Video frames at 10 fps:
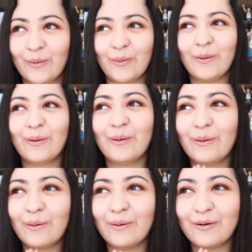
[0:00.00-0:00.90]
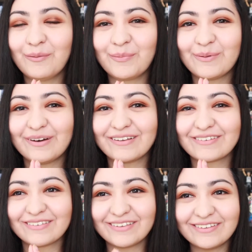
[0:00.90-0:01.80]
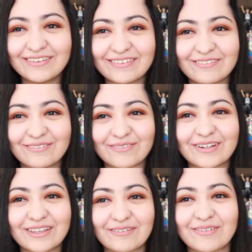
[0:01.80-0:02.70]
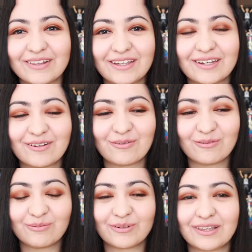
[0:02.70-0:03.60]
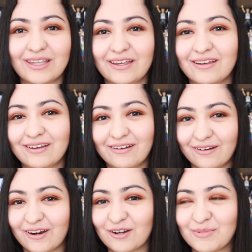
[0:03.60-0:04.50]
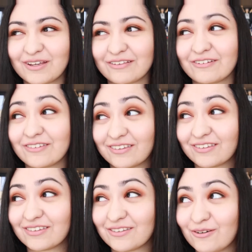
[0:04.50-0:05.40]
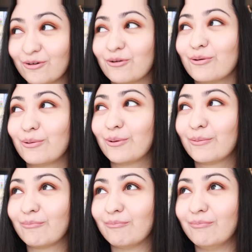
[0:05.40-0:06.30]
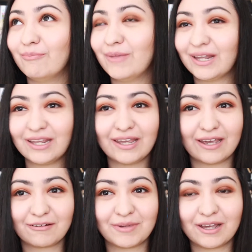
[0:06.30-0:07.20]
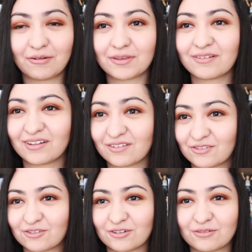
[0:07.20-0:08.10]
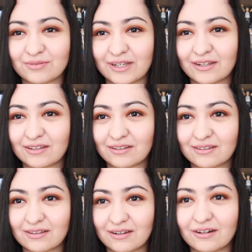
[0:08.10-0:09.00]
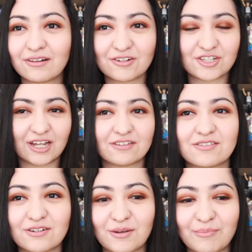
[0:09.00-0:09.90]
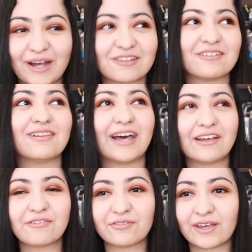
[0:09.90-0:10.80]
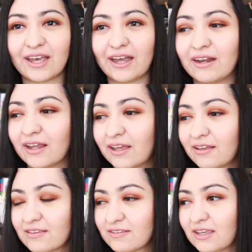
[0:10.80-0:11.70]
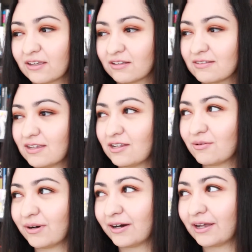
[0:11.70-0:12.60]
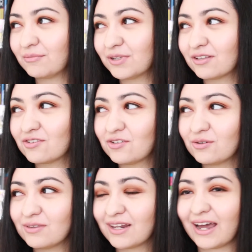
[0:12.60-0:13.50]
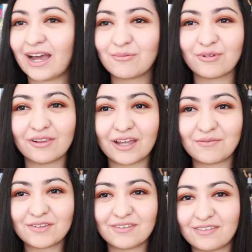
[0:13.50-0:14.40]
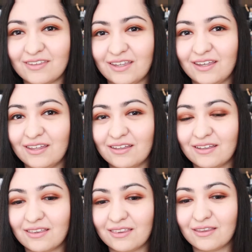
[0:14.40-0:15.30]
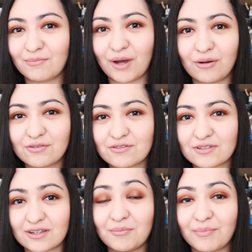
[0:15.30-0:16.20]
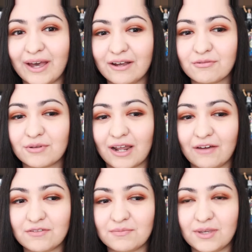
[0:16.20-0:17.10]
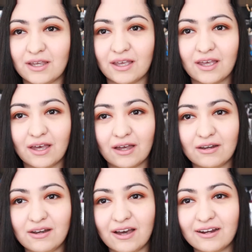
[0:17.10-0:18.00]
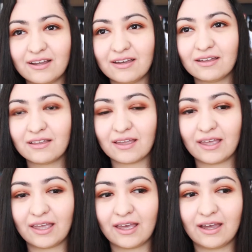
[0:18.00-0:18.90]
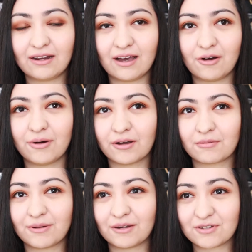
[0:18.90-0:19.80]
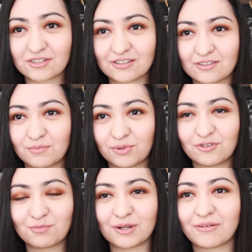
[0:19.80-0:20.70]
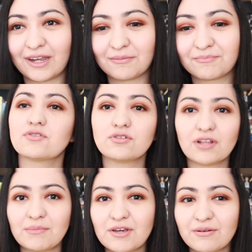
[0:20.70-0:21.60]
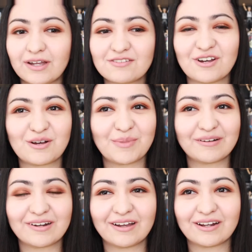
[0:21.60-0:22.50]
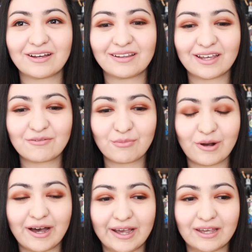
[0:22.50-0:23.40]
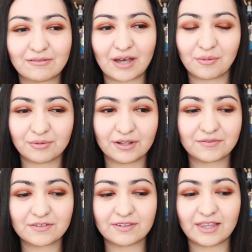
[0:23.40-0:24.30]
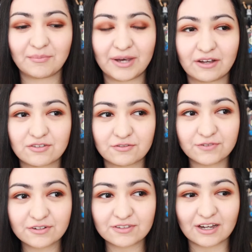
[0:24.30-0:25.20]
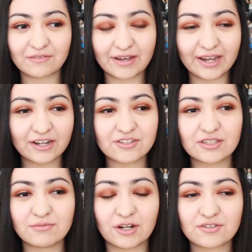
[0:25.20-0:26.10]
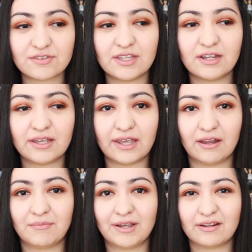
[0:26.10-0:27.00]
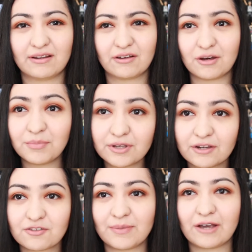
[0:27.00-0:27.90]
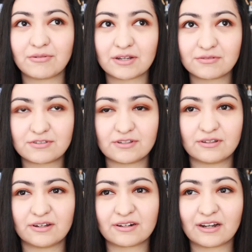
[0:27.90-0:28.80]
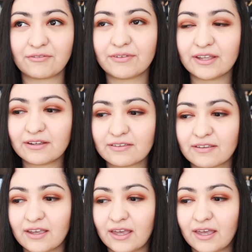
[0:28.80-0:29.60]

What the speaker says: Oh boy, so this is really hard because there's so many anime out there that deserve like another chance to come back to life and see it continue on. But the two that I would love to see the most come back would have to be Nana and Haru Ride, which is Blue Spring Ride. So let me go ahead and talk about Nana, like why I would love to see that back. So first off, I actually watched the anime a couple years back when it was still on Netflix.